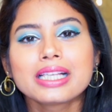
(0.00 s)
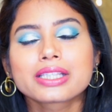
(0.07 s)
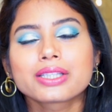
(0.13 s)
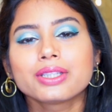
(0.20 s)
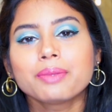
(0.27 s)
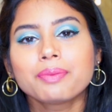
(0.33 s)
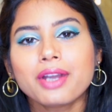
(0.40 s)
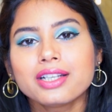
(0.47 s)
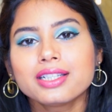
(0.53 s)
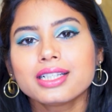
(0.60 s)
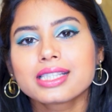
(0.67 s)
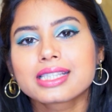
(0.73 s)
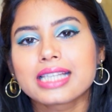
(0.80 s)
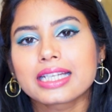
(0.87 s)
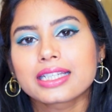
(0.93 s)
so the
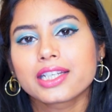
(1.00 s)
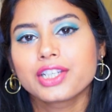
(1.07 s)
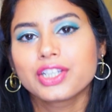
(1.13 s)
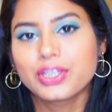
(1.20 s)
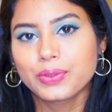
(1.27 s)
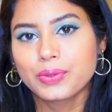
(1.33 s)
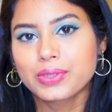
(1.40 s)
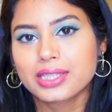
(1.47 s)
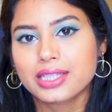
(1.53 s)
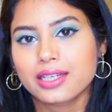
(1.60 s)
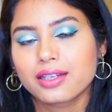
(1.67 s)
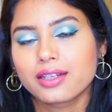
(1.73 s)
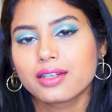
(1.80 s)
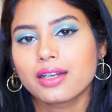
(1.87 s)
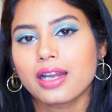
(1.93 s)
products that I used
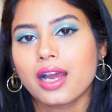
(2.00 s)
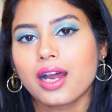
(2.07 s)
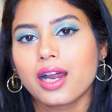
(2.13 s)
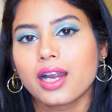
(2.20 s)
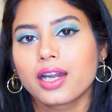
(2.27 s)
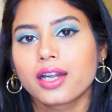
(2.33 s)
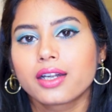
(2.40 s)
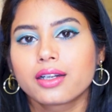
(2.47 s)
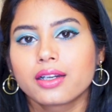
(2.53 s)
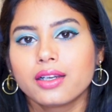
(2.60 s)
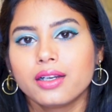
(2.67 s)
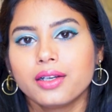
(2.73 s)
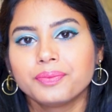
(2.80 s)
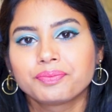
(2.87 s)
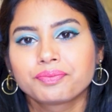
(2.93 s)
here
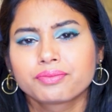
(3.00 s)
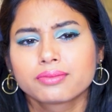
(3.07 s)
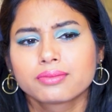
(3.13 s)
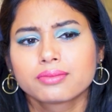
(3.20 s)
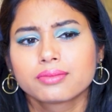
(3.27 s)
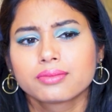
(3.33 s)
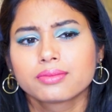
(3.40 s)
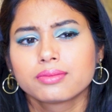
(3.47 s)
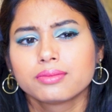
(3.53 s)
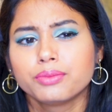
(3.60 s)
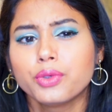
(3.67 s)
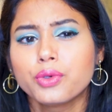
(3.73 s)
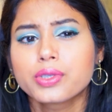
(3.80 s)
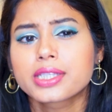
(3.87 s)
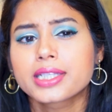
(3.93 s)
are
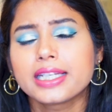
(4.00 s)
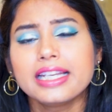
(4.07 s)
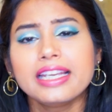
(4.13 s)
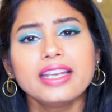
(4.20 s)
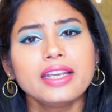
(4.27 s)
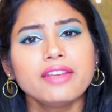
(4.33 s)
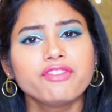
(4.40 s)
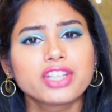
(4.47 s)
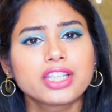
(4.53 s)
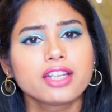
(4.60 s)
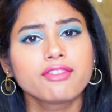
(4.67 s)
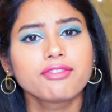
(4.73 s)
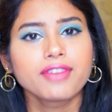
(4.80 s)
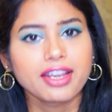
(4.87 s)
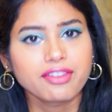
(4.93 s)
mostly
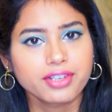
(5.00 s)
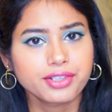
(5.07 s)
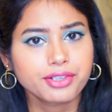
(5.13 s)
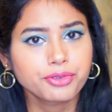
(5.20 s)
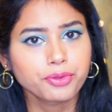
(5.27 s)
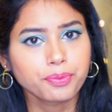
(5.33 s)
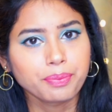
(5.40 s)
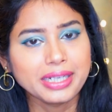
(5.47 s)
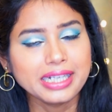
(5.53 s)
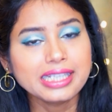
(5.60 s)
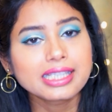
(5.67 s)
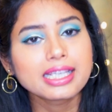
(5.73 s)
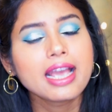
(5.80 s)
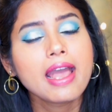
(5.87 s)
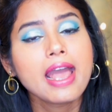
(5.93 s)
within 500
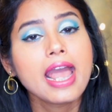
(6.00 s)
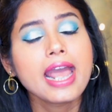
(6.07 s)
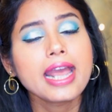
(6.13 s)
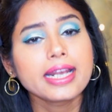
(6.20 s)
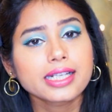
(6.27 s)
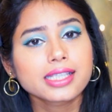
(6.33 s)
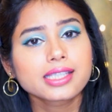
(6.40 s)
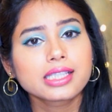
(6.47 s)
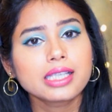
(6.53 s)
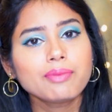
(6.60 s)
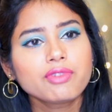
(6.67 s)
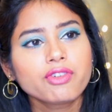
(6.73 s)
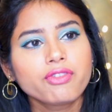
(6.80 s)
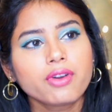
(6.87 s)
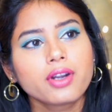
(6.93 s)
rupees,
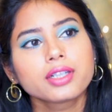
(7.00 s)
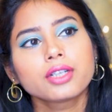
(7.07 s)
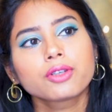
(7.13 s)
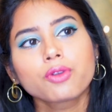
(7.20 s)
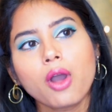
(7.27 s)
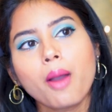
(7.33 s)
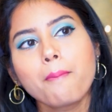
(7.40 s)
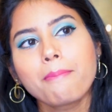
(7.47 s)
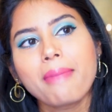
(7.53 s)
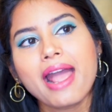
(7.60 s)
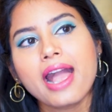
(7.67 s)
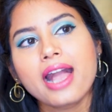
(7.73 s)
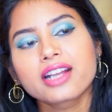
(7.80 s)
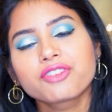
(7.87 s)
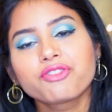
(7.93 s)
except for the
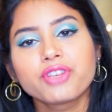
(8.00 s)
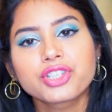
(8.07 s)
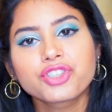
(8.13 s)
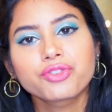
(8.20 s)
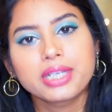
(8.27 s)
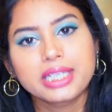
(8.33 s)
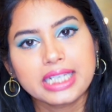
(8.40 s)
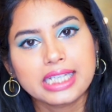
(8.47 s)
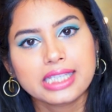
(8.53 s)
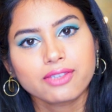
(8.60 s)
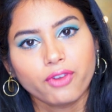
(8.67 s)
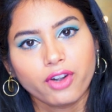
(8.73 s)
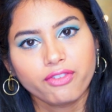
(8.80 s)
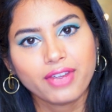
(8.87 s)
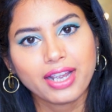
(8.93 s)
compact, which retails
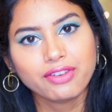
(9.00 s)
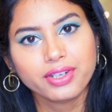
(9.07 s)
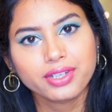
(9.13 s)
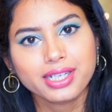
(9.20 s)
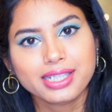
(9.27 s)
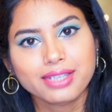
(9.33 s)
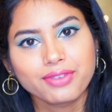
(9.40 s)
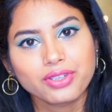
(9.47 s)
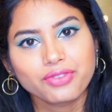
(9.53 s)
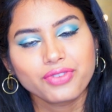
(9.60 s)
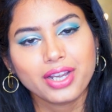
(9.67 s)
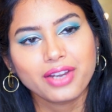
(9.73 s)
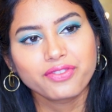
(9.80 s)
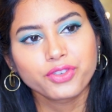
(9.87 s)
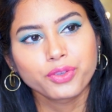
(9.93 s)
for
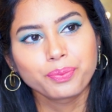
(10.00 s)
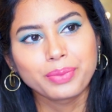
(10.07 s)
575